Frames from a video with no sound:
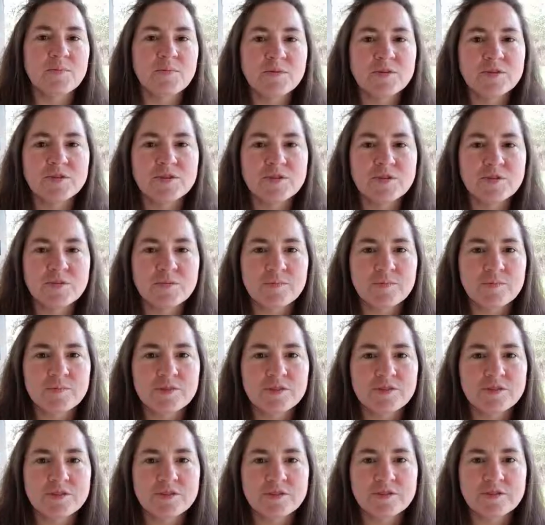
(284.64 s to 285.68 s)
push
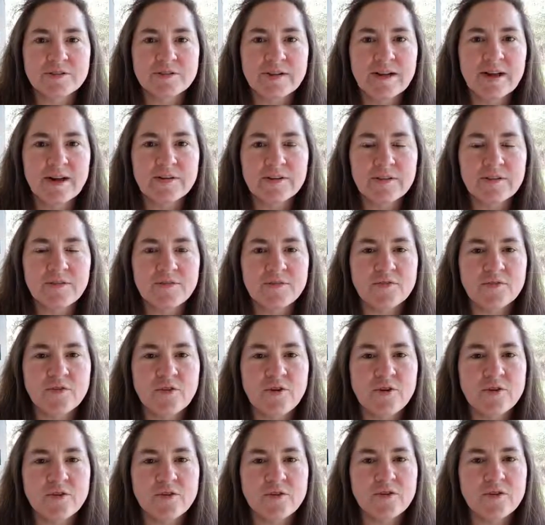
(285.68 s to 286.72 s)
push down even
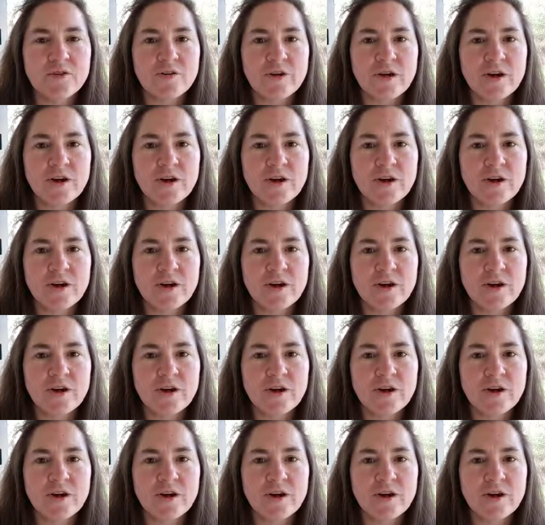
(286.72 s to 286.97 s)
farther.